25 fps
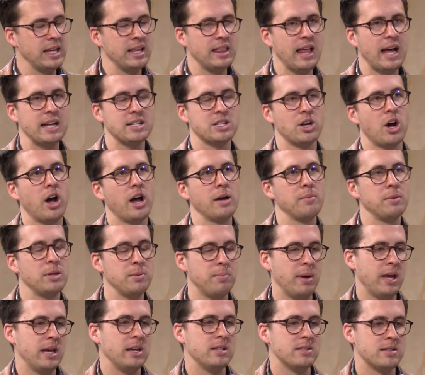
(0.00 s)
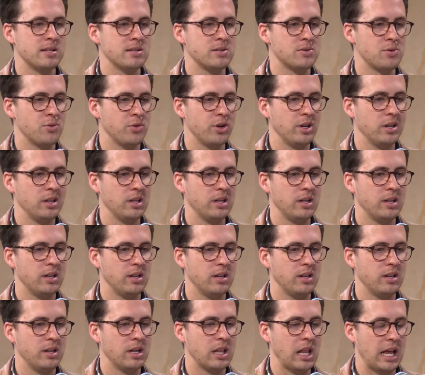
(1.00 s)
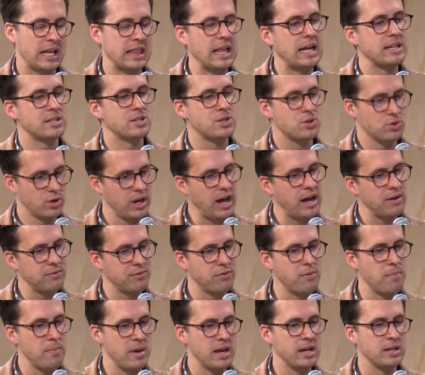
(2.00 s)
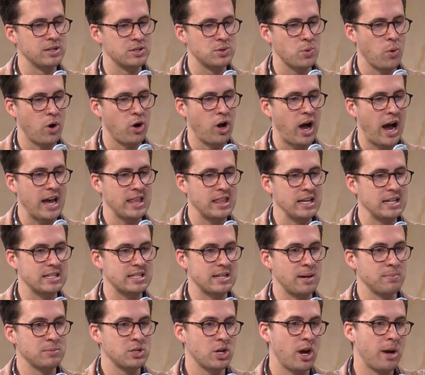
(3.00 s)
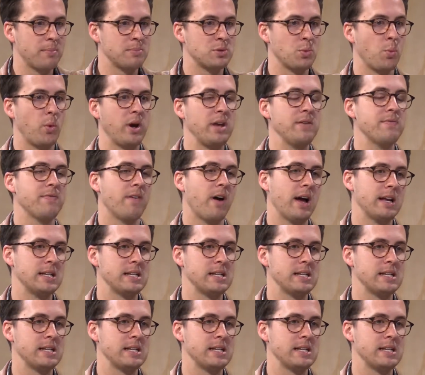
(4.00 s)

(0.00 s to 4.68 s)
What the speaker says: that timing piece is really, like, that stood out for me as well. I think sometimes we find